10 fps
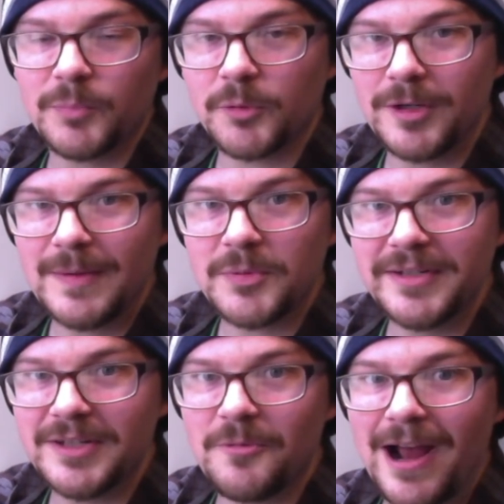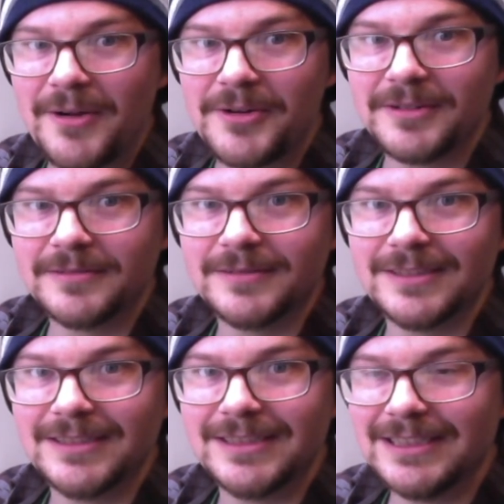3D printed router
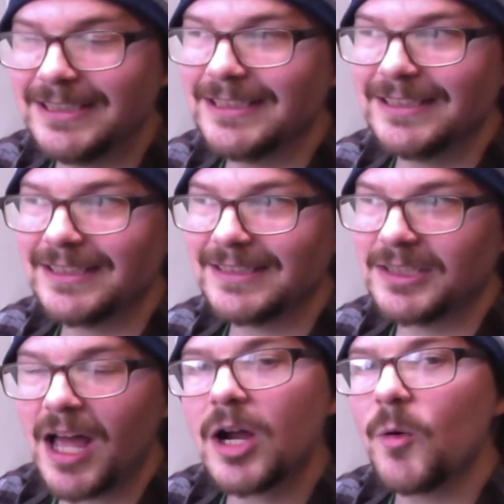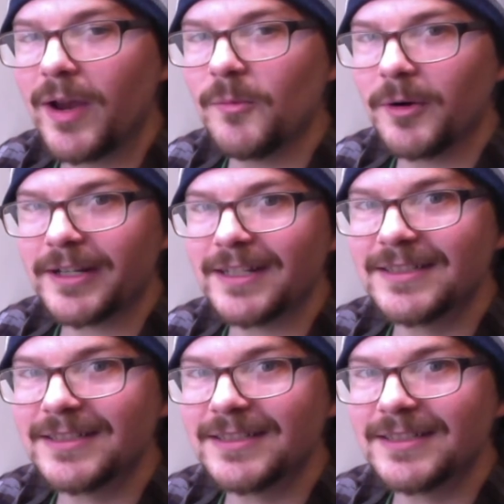is not quite working.